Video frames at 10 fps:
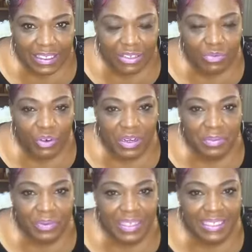Good
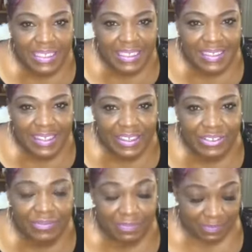morning, Brenda Lee.
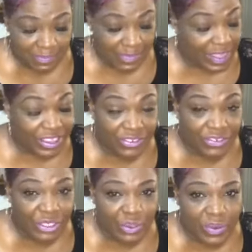Thank you
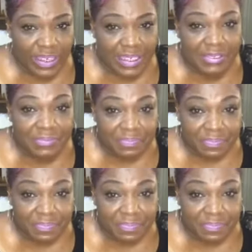for joining.